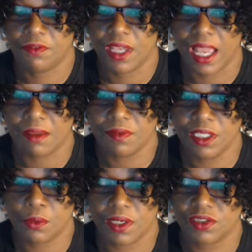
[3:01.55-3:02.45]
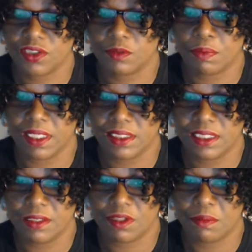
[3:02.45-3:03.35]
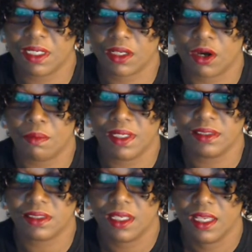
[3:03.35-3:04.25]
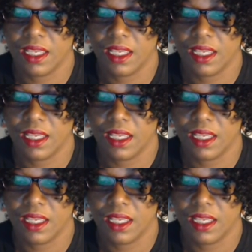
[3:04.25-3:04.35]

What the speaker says: you have any questions, please leave them in the comments